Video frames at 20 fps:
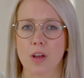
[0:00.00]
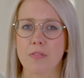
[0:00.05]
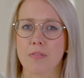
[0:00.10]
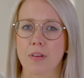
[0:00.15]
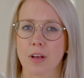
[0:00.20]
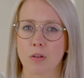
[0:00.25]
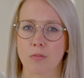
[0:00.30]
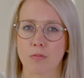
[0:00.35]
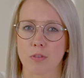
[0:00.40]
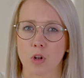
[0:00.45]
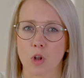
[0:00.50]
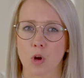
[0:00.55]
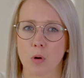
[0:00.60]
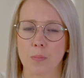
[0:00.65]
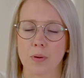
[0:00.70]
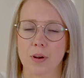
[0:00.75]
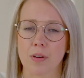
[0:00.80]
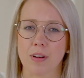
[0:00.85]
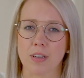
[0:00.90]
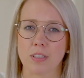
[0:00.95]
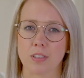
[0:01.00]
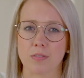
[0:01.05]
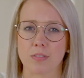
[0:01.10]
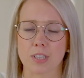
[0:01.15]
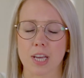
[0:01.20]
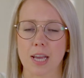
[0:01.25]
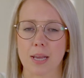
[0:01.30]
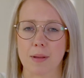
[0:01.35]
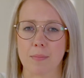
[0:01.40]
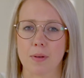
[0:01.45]
if held for long periods of
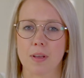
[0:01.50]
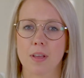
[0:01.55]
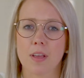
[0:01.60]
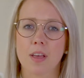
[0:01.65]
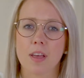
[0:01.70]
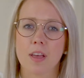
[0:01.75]
time.